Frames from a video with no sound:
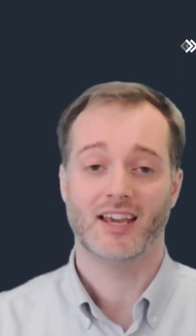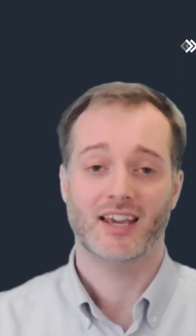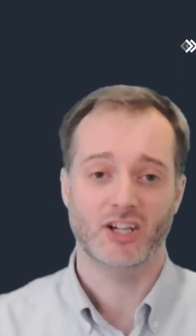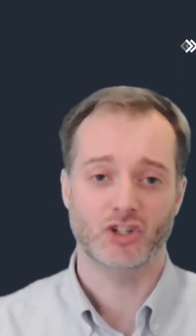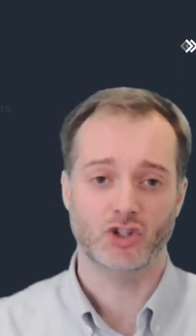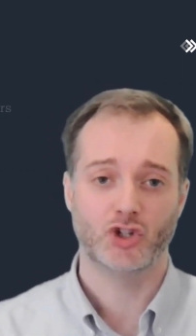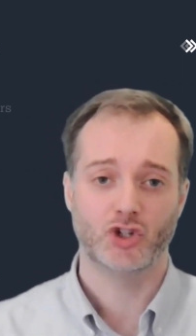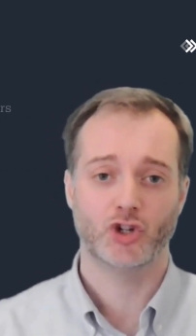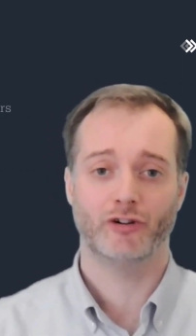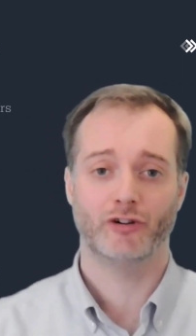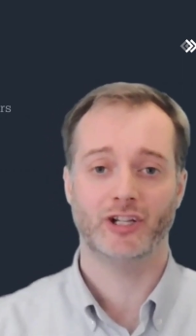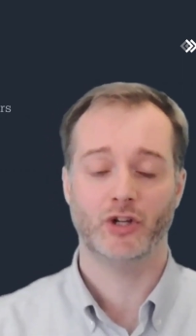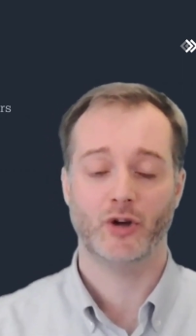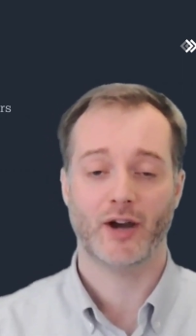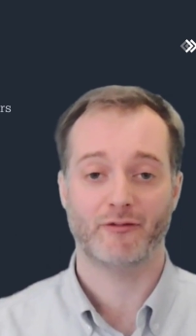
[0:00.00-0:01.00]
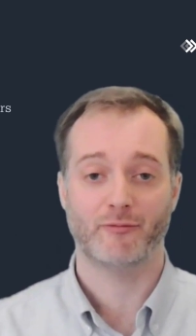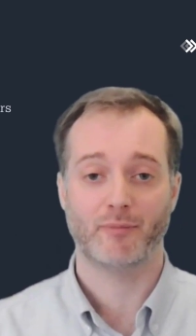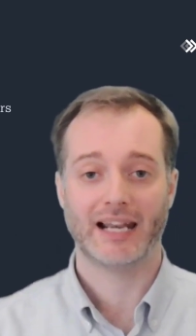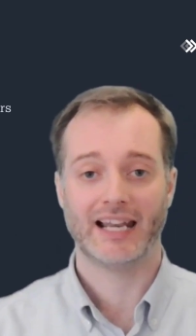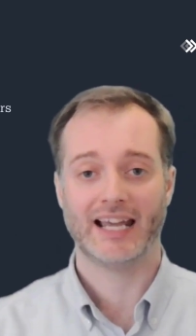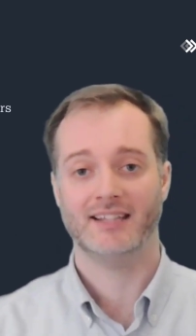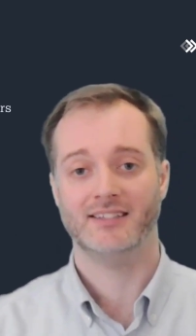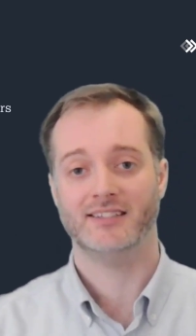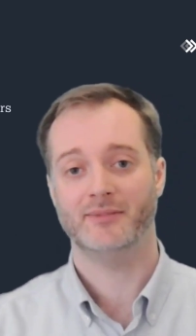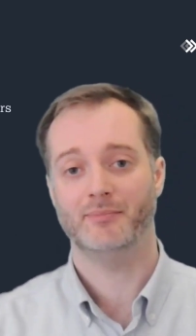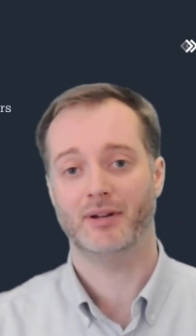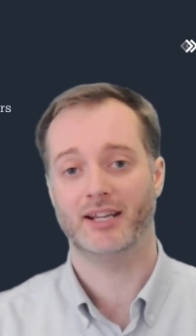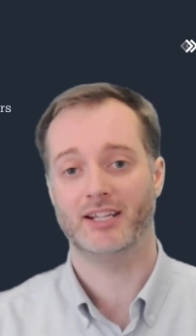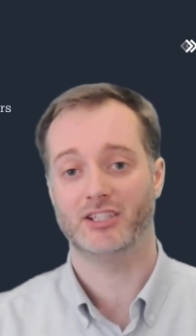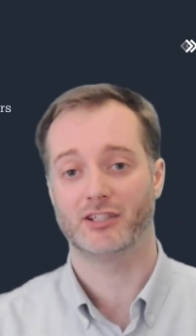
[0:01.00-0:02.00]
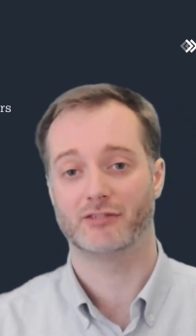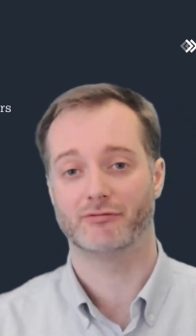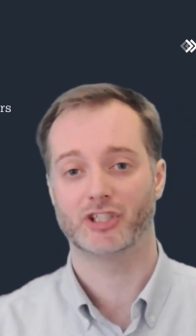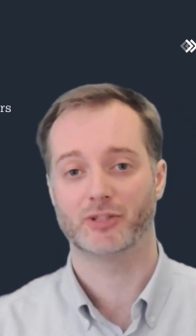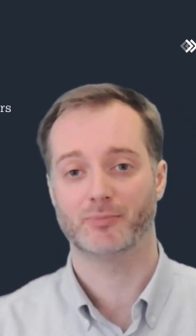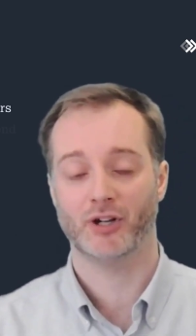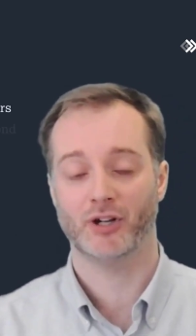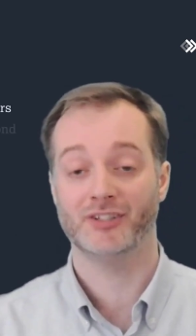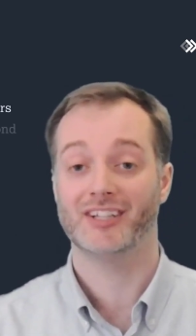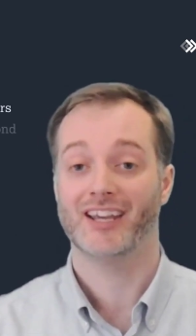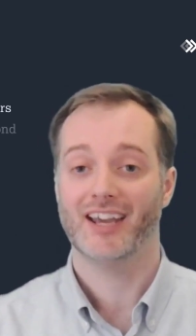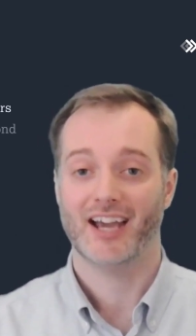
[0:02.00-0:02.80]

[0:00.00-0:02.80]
ensuring you have plans in place to respond